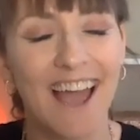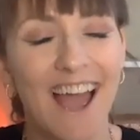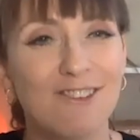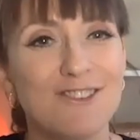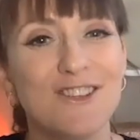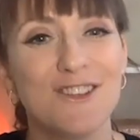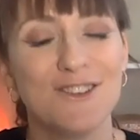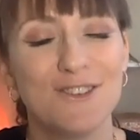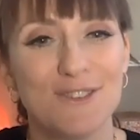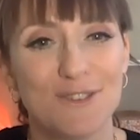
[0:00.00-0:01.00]
how do
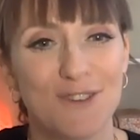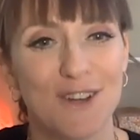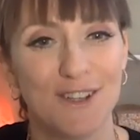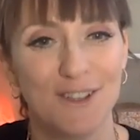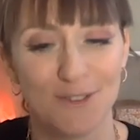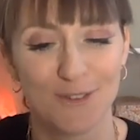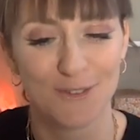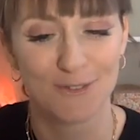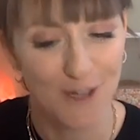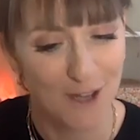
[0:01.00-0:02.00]
you define
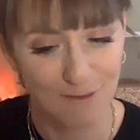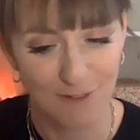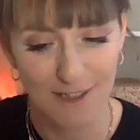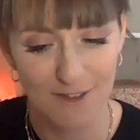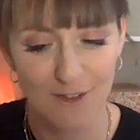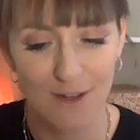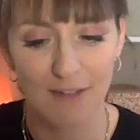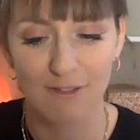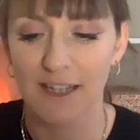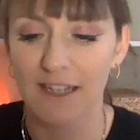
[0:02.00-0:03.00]
your recovery? Do you
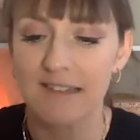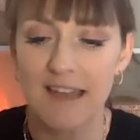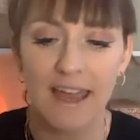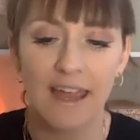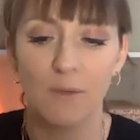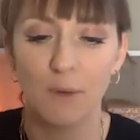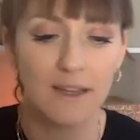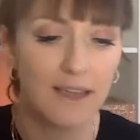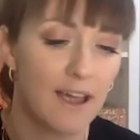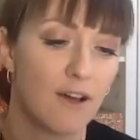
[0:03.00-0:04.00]
have like a day,
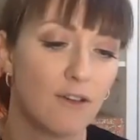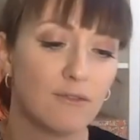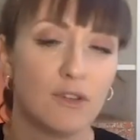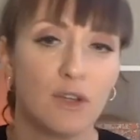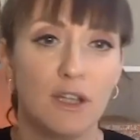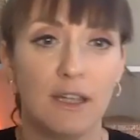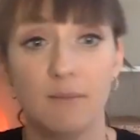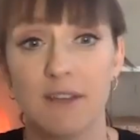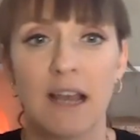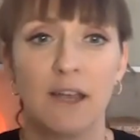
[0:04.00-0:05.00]
week count that you
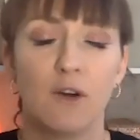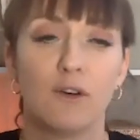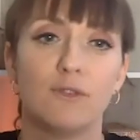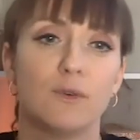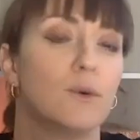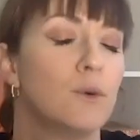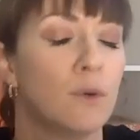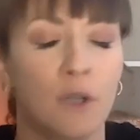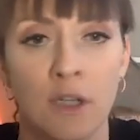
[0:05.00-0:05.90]
keep tally of, or?